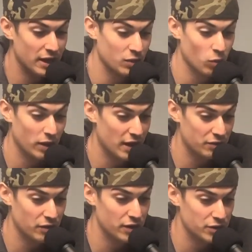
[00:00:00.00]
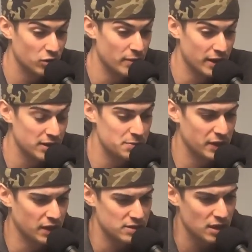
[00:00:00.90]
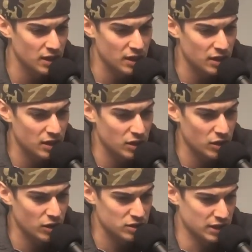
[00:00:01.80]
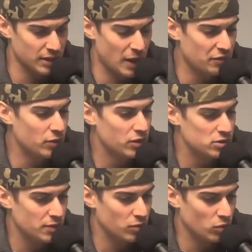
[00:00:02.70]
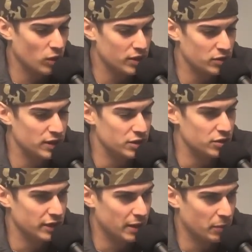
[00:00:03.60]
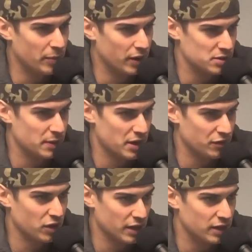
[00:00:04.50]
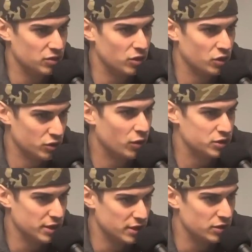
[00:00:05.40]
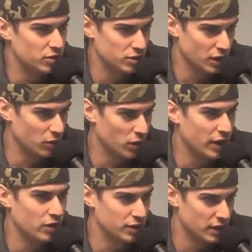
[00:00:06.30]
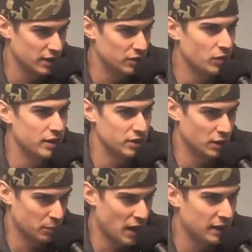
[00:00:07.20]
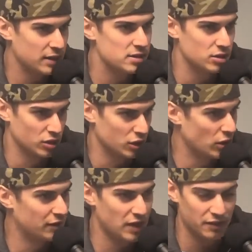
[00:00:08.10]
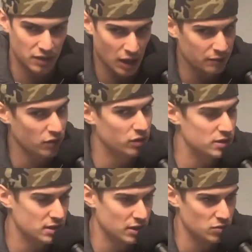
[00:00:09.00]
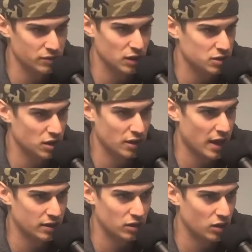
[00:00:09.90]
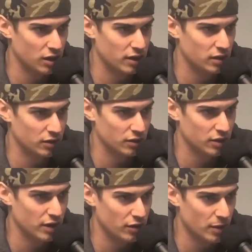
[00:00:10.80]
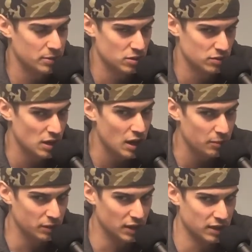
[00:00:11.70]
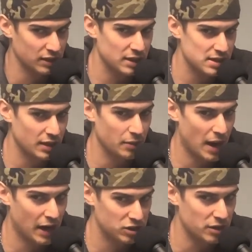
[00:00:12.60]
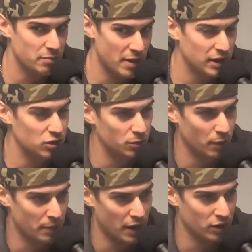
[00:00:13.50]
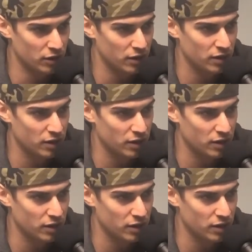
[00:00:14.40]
in whatever the domain is, because everyone knows what you need to do to get prepared. Especially if you're a kid, you know what you need to do. You got to work out. You got to eat right. You got to practice. You have to have time for all these things. We've touched on that a lot in other episodes. But the thing that's going to actually make you prepared